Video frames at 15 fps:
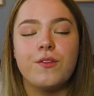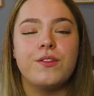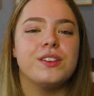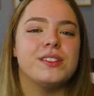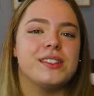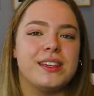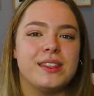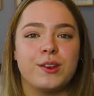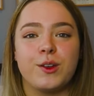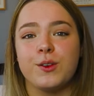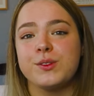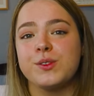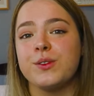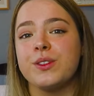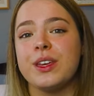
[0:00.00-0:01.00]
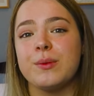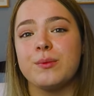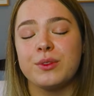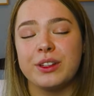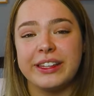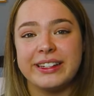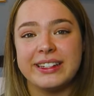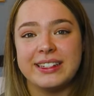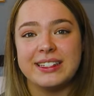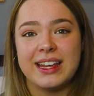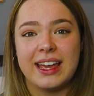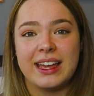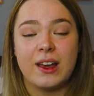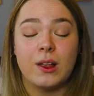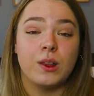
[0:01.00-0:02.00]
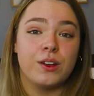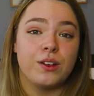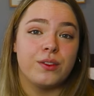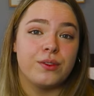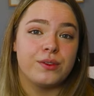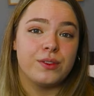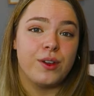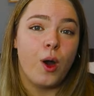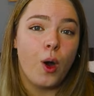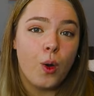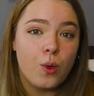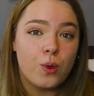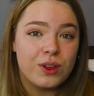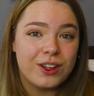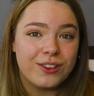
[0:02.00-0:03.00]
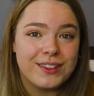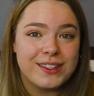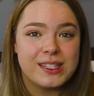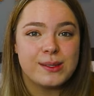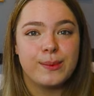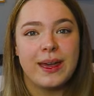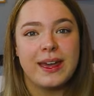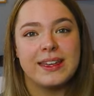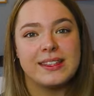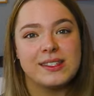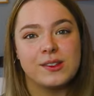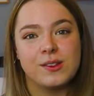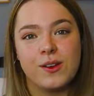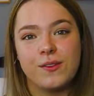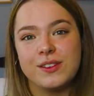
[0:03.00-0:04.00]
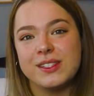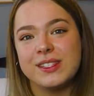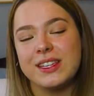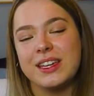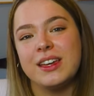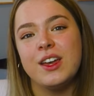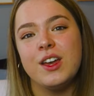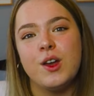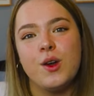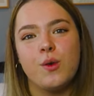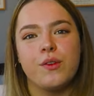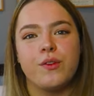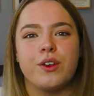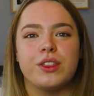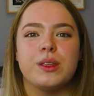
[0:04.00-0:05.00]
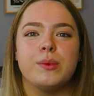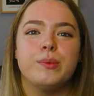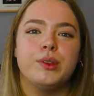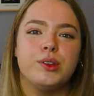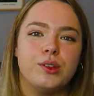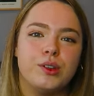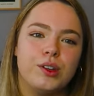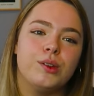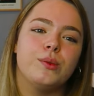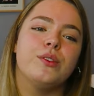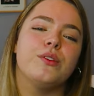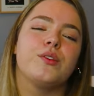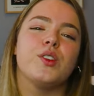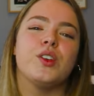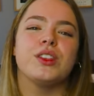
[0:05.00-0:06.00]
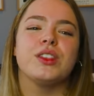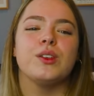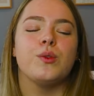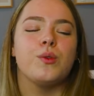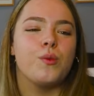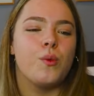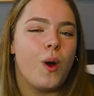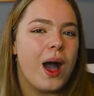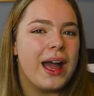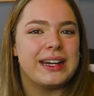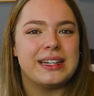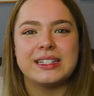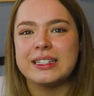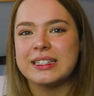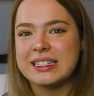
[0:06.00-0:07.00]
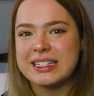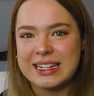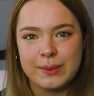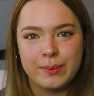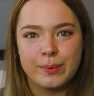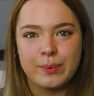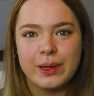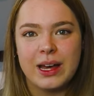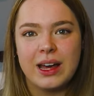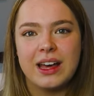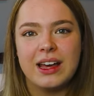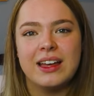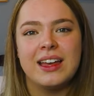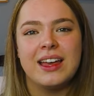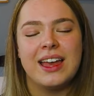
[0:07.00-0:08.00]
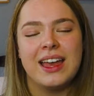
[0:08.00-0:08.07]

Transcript: Obviously, the coastal theme really did take a lot of hold on this space. Obviously, we've got the blue, we've got the white timber,